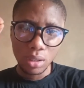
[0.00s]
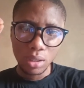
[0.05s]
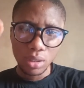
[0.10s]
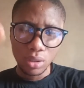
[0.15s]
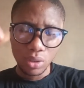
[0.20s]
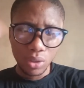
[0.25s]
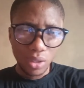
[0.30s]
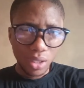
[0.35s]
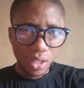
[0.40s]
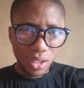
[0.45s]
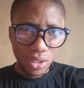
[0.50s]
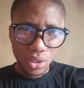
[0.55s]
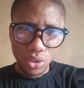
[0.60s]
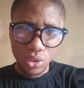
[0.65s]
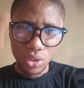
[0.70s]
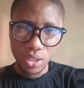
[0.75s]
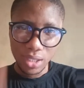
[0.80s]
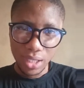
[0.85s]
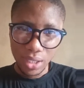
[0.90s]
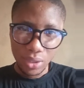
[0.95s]
you can
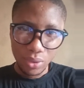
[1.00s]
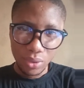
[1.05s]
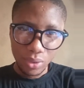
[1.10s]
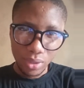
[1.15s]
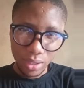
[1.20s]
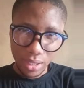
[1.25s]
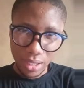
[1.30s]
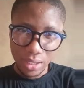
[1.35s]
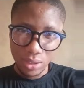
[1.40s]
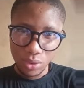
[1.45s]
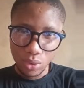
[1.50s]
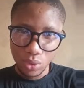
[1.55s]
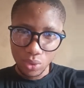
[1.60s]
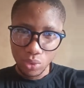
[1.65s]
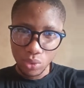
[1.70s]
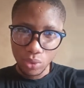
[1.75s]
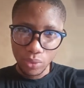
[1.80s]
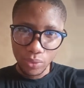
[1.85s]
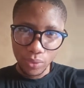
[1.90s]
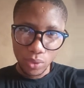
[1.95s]
just check online.
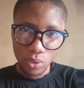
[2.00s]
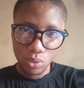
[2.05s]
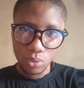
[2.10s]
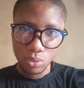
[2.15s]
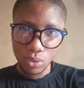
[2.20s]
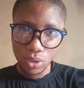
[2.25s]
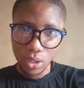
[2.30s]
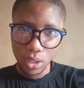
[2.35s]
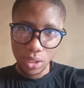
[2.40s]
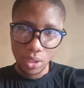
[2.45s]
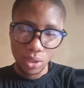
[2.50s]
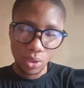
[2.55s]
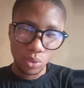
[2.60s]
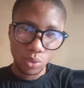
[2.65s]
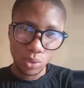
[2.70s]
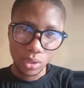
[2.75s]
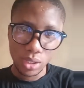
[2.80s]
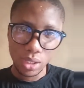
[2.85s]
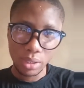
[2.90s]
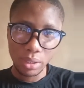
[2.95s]
If you check, you
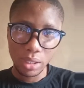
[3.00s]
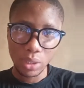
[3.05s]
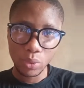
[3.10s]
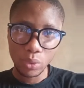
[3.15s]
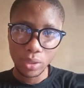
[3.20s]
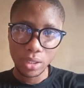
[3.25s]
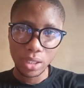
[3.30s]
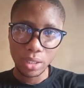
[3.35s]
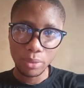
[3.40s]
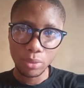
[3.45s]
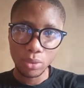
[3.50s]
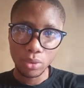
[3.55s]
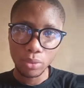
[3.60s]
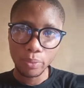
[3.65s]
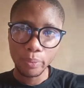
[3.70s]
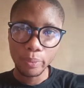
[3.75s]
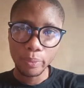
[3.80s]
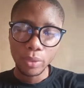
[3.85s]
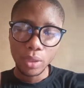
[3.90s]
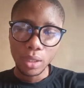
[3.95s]
will see the WhatsApp
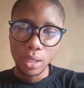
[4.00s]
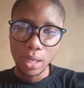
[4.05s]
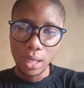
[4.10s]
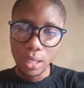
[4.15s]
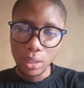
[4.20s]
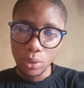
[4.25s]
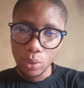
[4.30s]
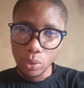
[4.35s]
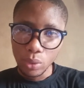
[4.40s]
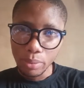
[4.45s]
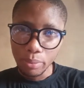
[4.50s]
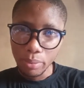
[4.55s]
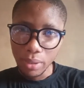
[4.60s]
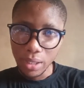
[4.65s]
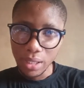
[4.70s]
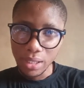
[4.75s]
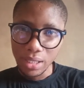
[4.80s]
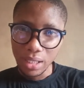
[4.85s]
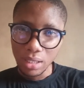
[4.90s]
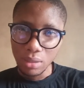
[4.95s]
group. And
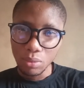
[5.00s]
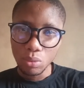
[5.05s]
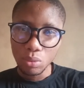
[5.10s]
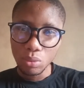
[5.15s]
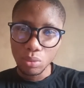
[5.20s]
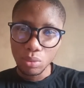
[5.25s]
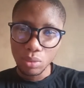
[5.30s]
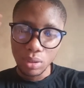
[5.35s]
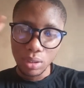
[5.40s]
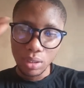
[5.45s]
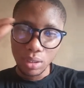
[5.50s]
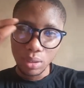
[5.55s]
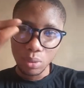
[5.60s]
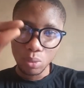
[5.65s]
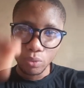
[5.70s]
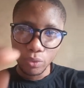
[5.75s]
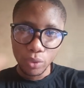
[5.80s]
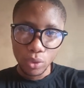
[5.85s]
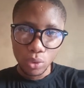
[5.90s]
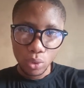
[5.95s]
please,
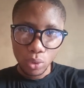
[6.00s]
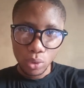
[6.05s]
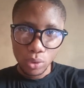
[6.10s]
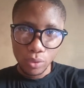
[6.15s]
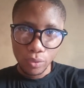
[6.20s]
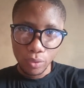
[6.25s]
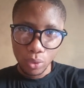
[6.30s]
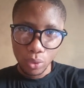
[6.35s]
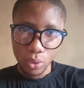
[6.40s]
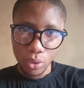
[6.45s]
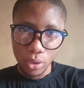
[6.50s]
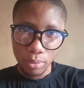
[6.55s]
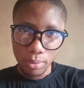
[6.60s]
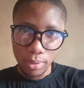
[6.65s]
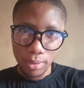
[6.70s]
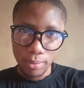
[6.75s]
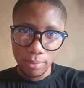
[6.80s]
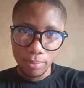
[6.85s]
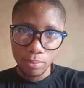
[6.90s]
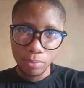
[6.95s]
for those following
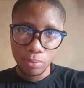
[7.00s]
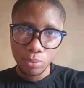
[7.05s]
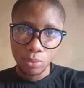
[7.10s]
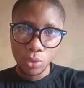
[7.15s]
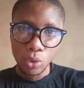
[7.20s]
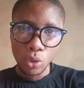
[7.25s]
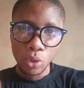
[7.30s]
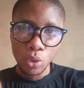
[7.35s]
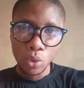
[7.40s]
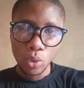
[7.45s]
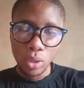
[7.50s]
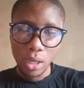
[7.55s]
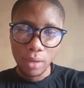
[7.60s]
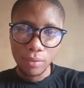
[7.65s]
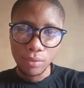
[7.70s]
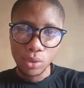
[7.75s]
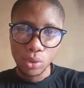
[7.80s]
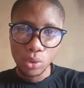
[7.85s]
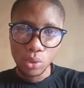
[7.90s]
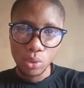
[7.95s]
me, you
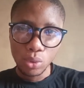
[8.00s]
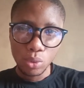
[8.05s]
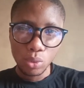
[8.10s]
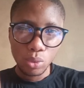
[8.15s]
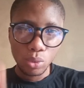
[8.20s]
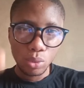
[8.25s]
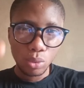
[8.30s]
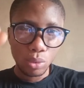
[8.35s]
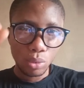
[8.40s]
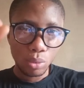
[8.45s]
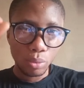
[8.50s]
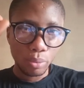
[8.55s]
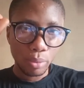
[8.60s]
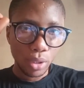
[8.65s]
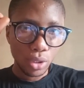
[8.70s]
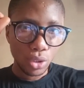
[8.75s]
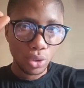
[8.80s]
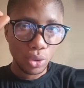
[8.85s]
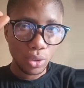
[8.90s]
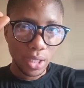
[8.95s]
have to
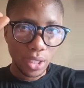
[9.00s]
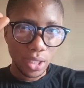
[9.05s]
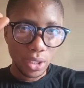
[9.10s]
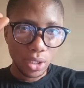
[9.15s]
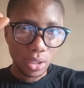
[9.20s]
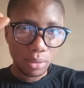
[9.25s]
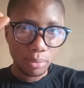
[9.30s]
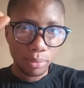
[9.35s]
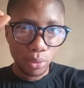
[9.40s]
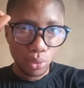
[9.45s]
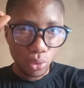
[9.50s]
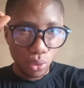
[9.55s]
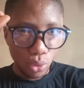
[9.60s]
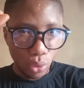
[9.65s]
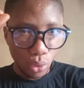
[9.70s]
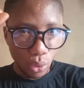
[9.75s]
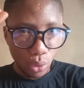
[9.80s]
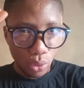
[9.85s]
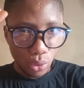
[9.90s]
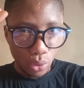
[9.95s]
make sure that you didn't put
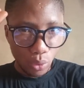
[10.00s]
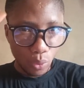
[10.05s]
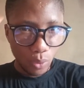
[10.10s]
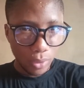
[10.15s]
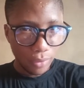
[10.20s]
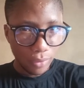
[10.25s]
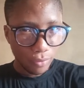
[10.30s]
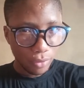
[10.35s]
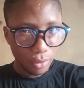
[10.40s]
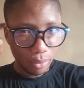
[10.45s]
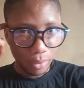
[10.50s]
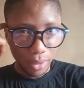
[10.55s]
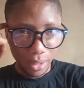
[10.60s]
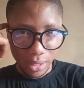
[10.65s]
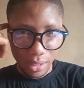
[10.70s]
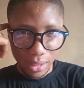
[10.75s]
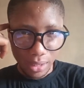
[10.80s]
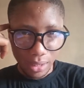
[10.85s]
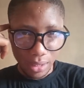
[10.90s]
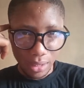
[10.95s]
salt when
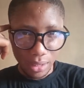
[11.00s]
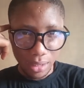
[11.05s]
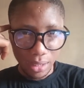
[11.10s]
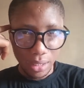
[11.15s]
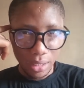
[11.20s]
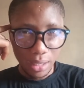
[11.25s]
formulating